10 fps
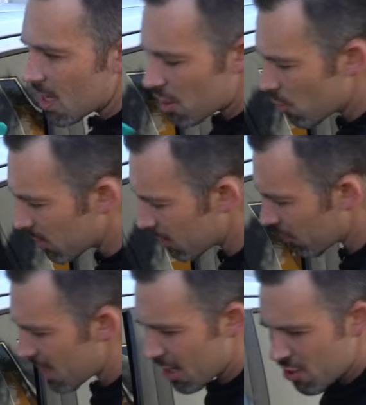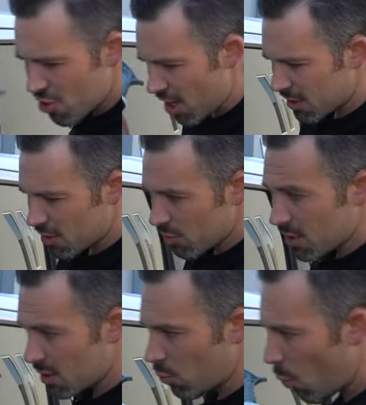You literally can just use
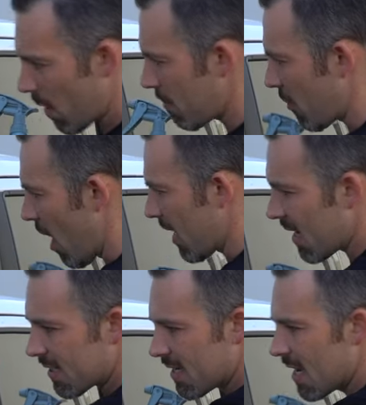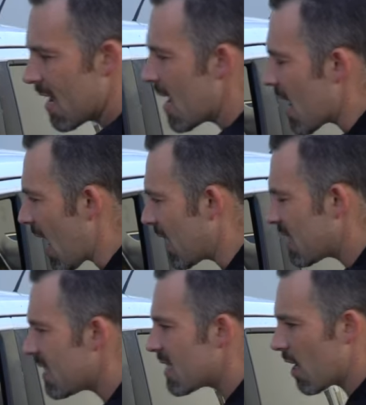this one product and
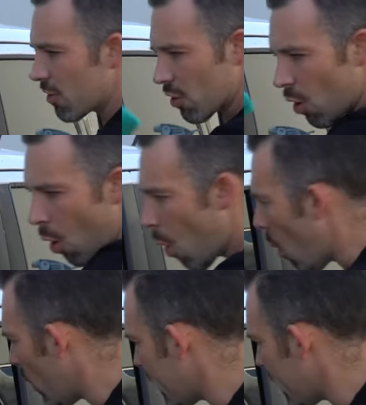detail your whole